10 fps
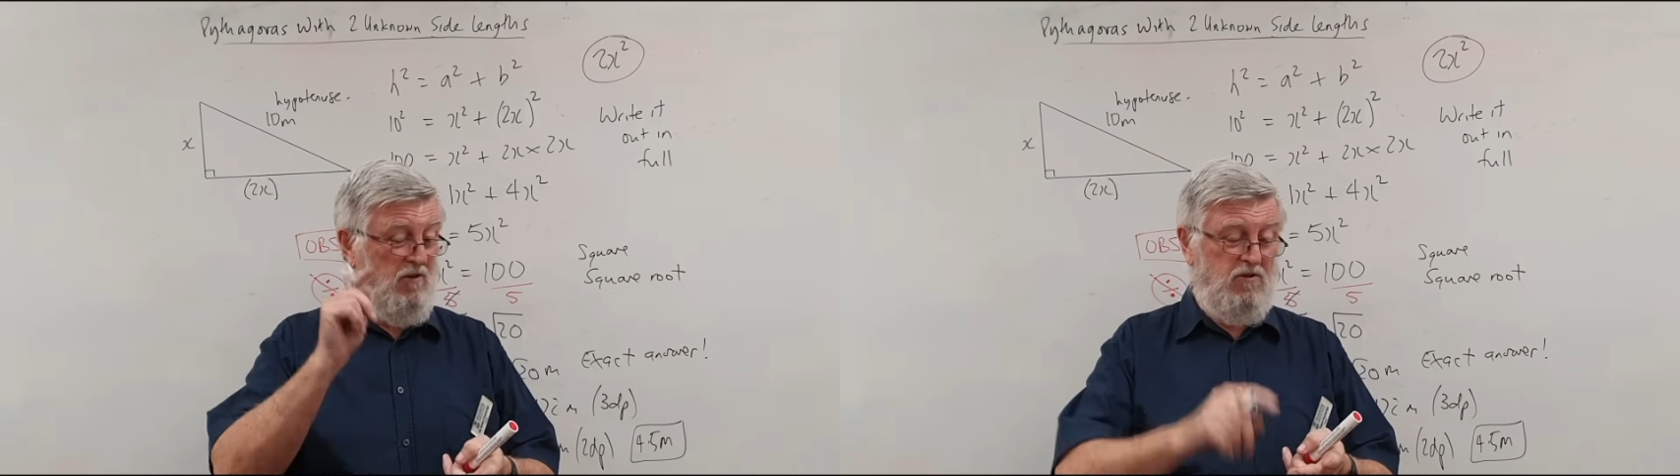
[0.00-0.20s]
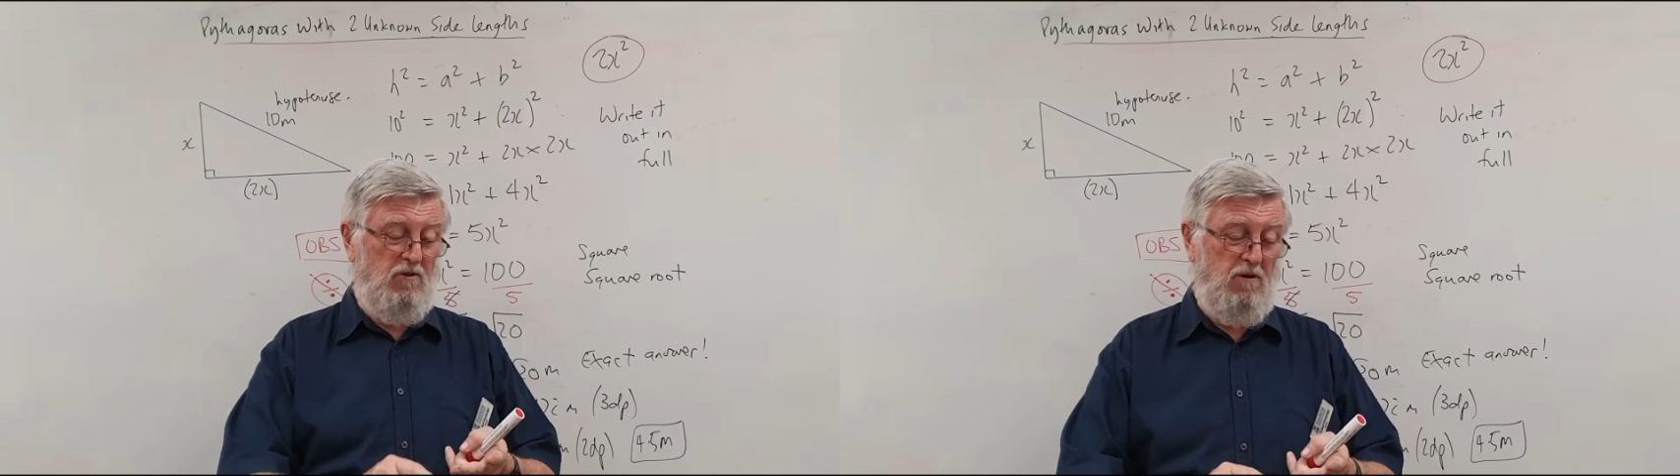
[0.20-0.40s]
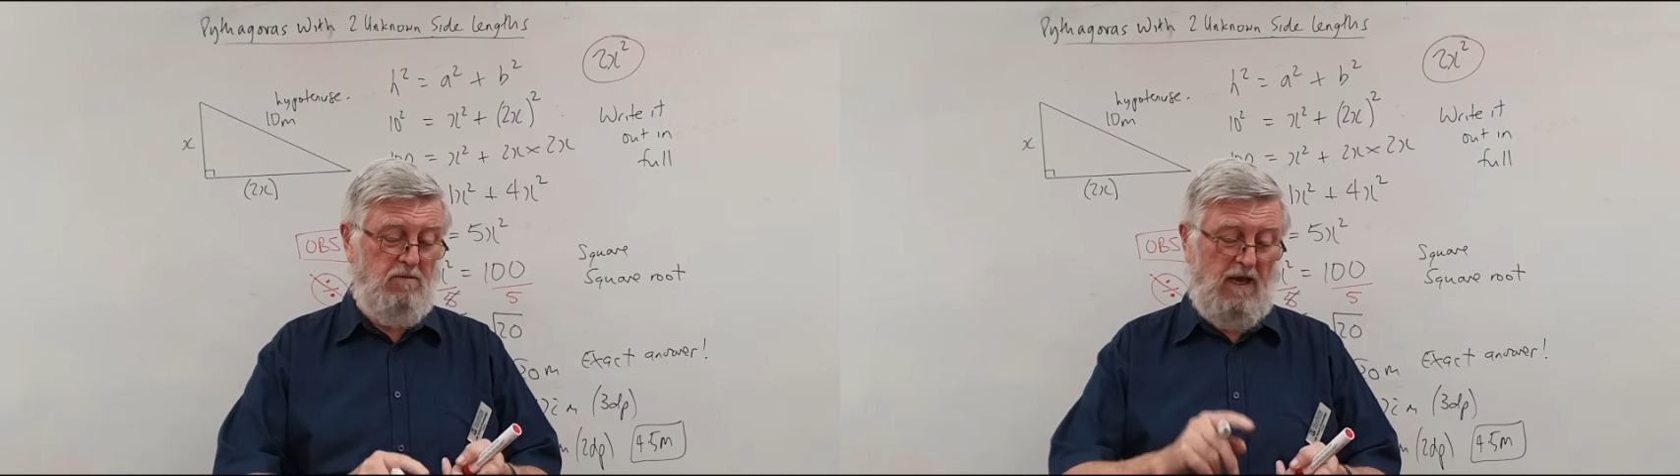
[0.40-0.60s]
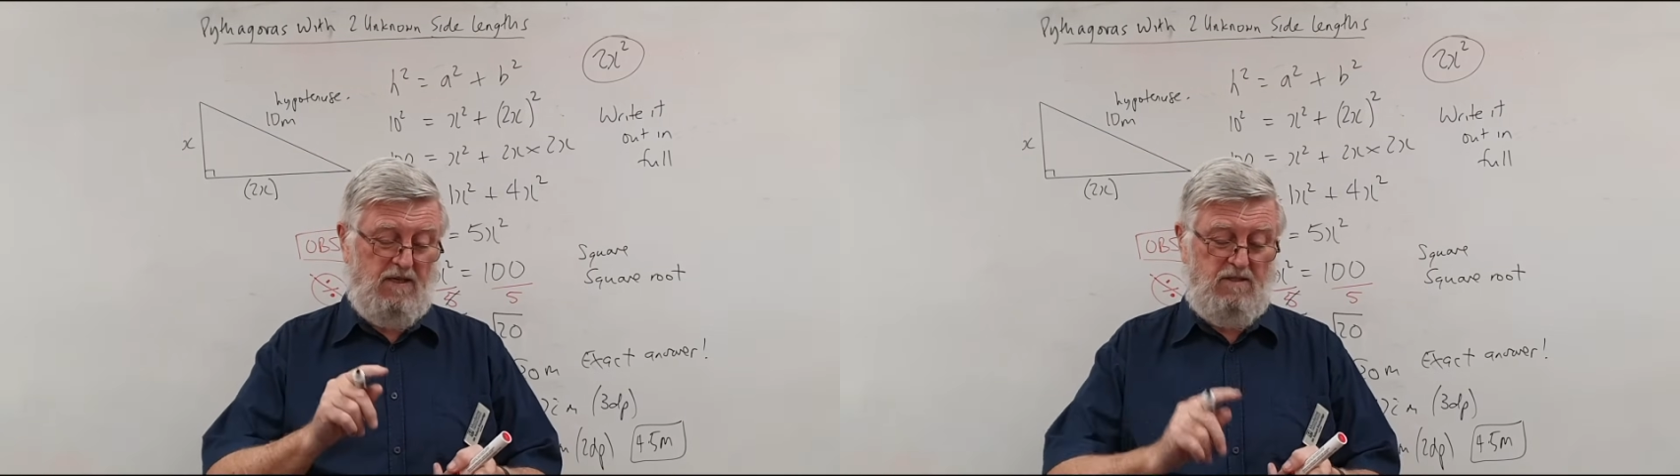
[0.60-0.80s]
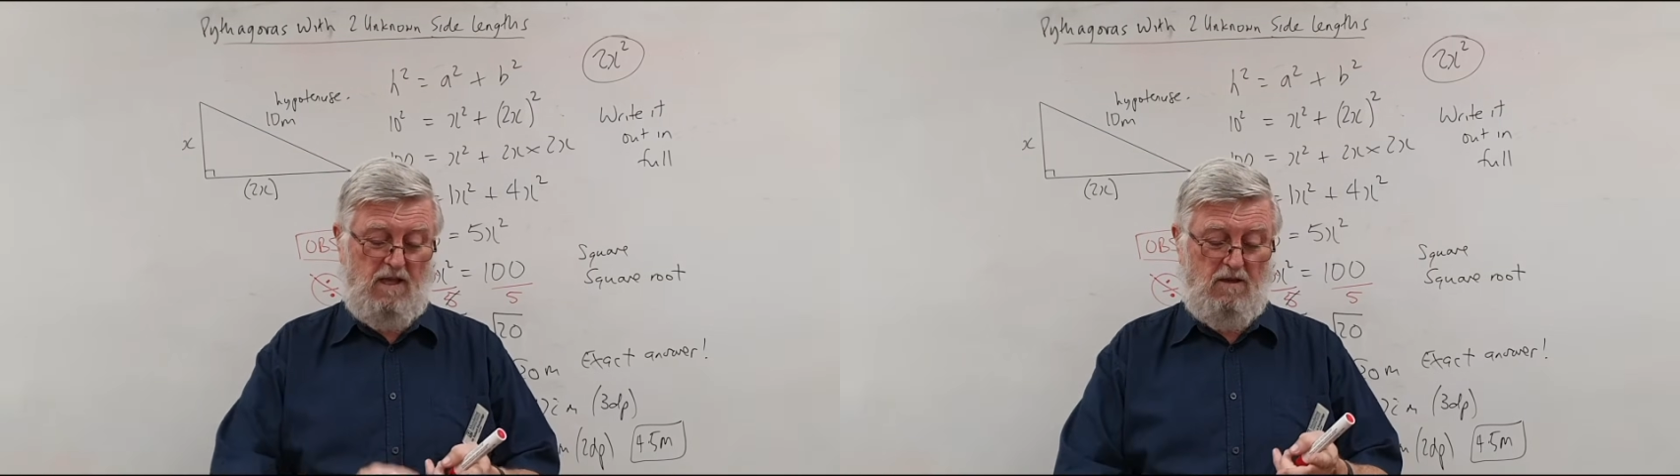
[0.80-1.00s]
YouTube
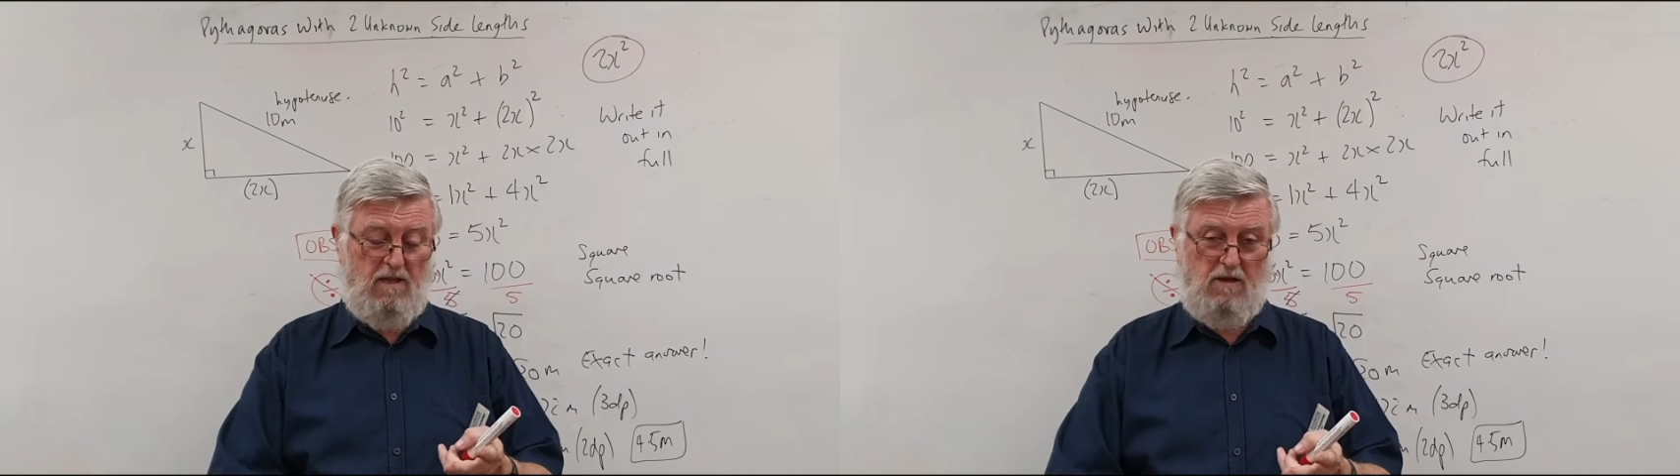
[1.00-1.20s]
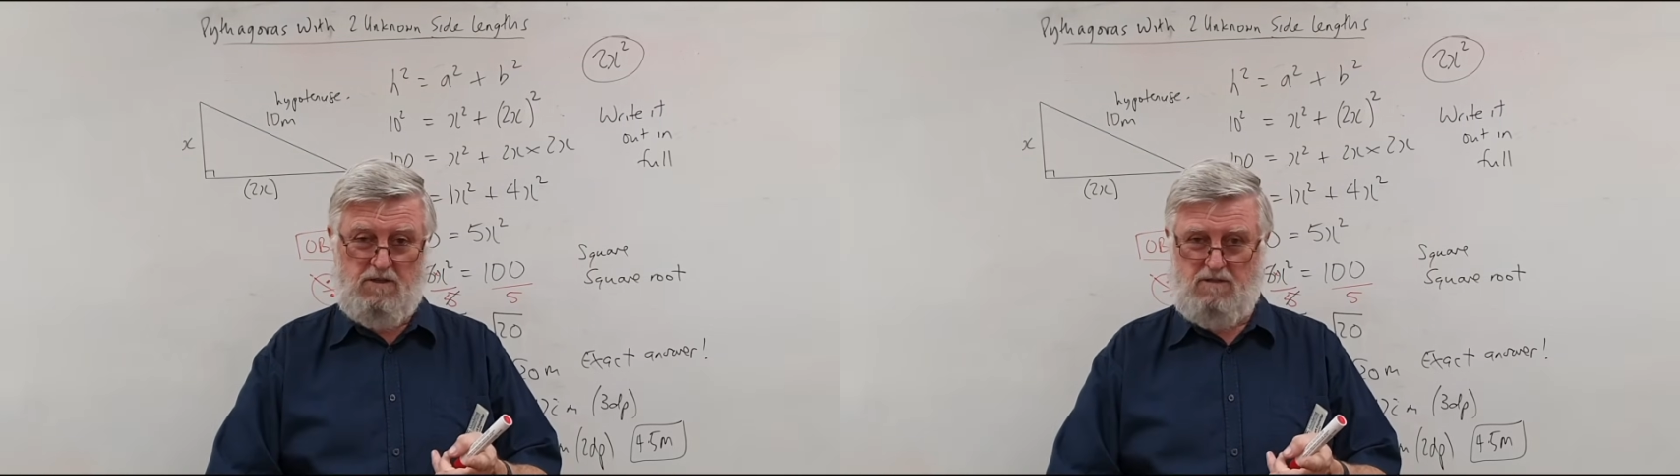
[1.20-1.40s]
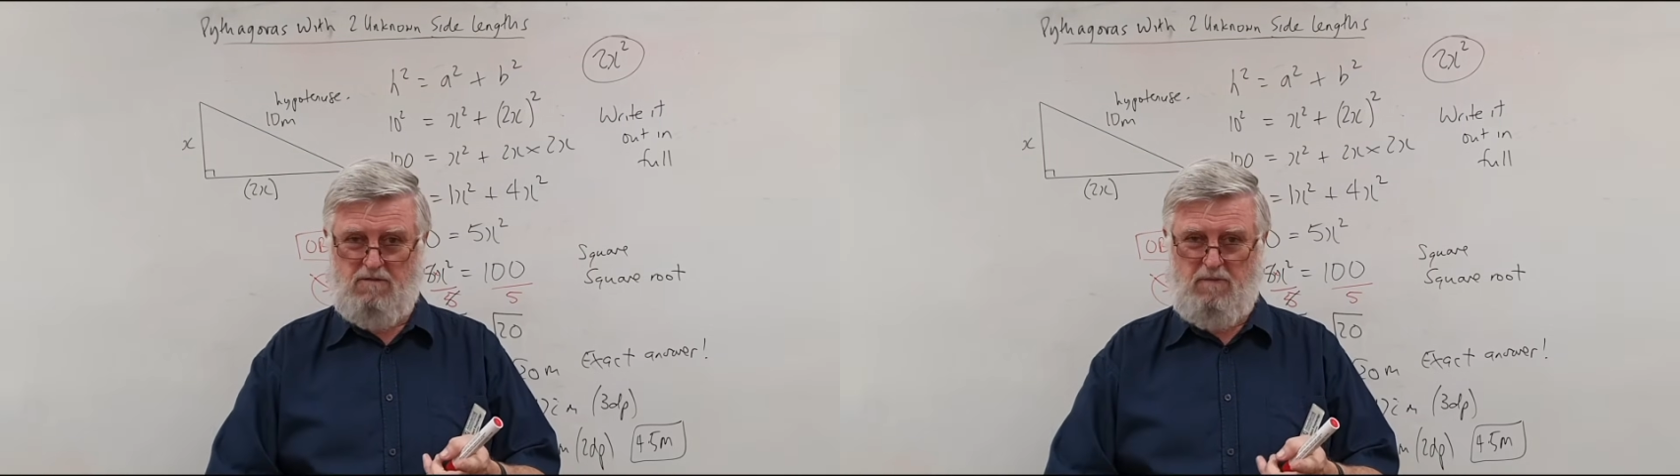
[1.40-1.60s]
takes no notice